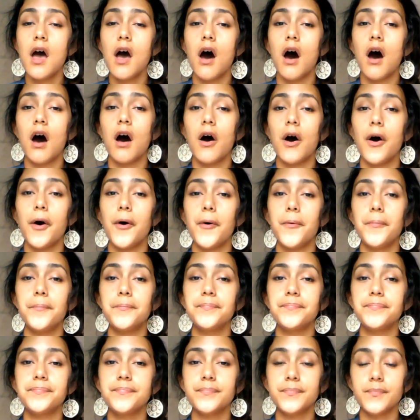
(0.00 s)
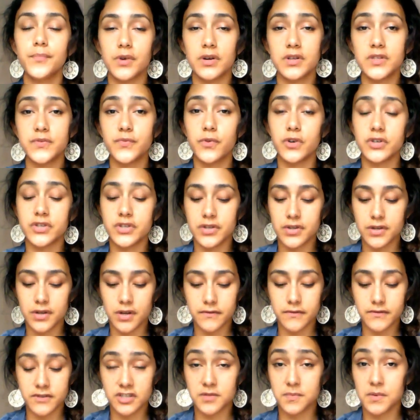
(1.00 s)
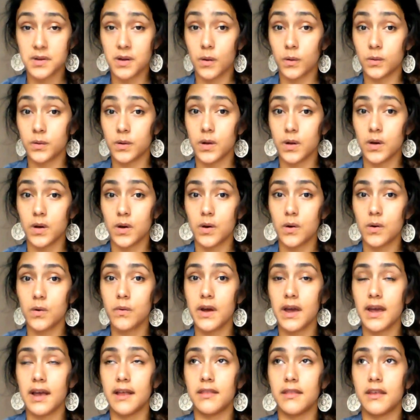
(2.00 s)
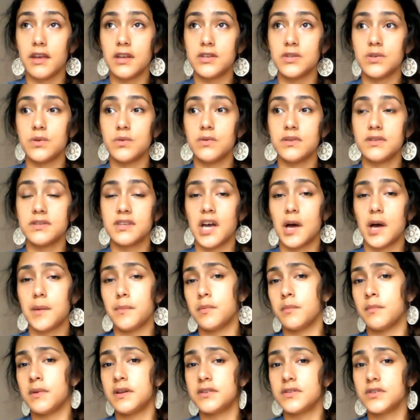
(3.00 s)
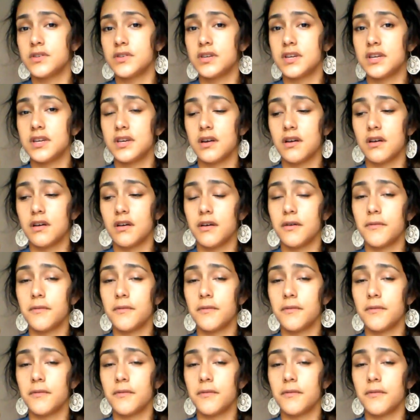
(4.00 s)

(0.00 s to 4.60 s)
Where I was fortunate enough just to be able to go, and they do this complimentary